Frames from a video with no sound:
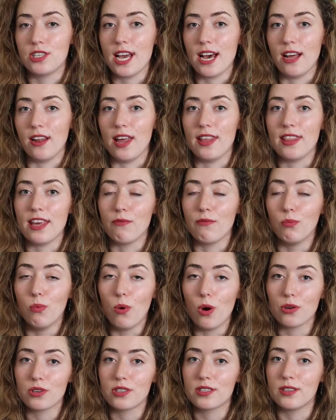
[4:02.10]
shell and they've
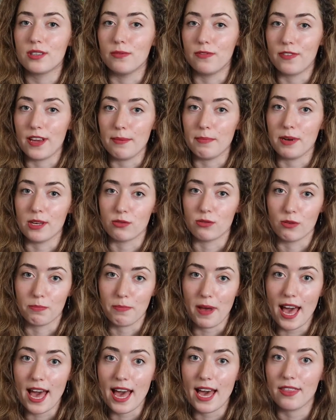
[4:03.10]
watched the females
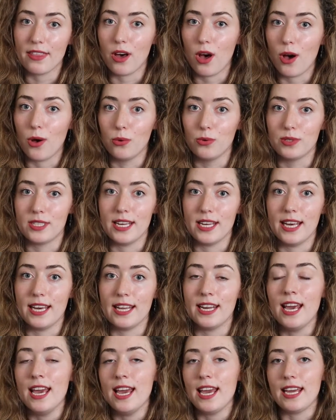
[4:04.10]
repair the holes in
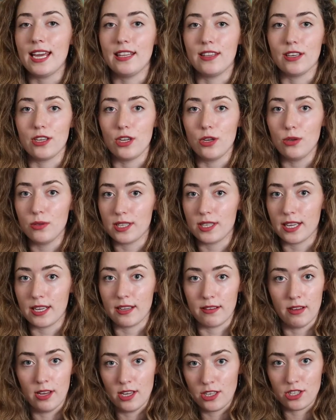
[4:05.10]
it, either
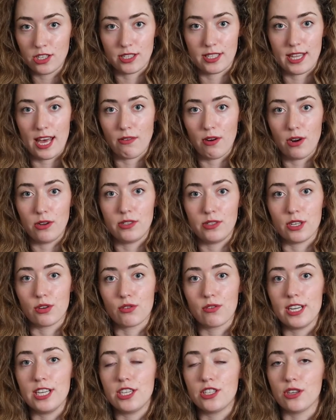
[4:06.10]
using just their own
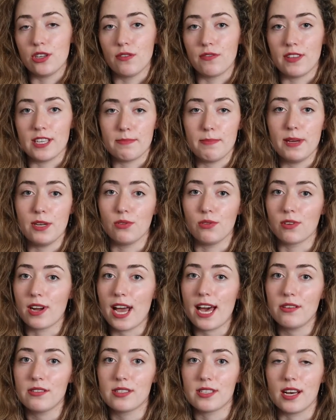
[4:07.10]
secretion of this mineral
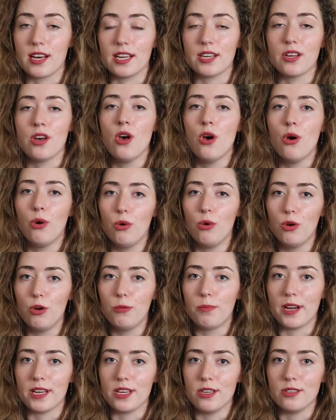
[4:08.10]
calcite
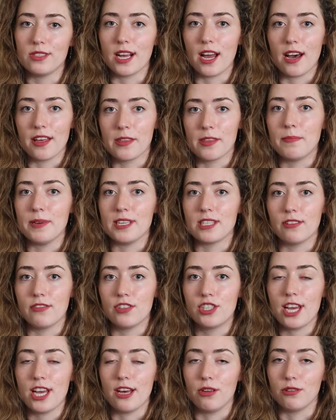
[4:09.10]
or by using other bits of
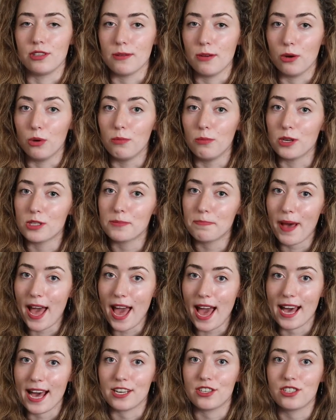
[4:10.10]
shell to almost
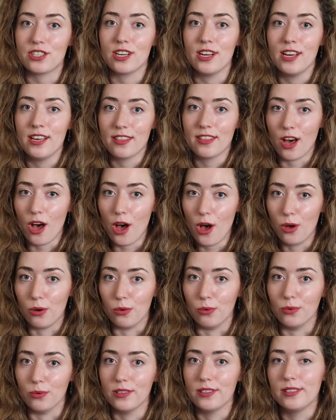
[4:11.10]
patch the
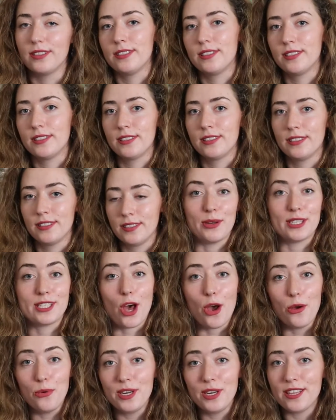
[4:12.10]
hole. Now it's
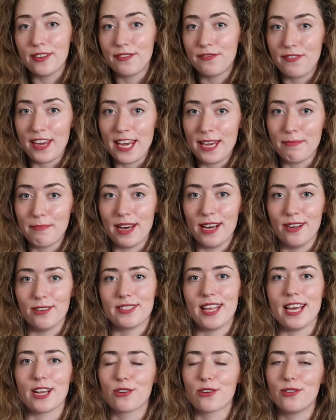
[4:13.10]
only the
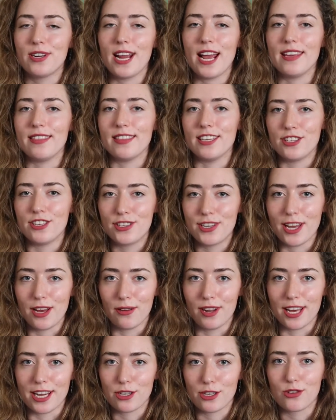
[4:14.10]
females that create this
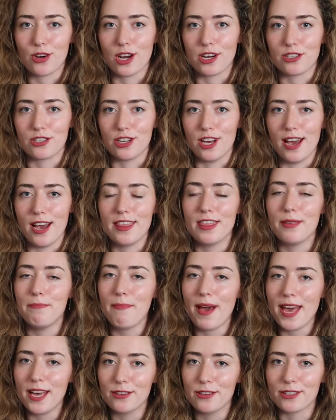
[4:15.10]
shell-like structure, and the
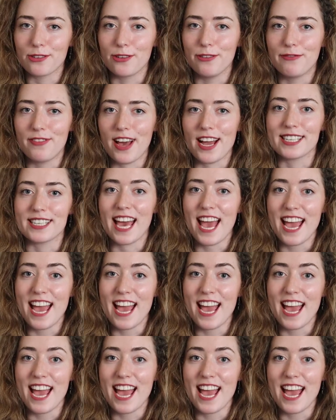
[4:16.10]
males are in fact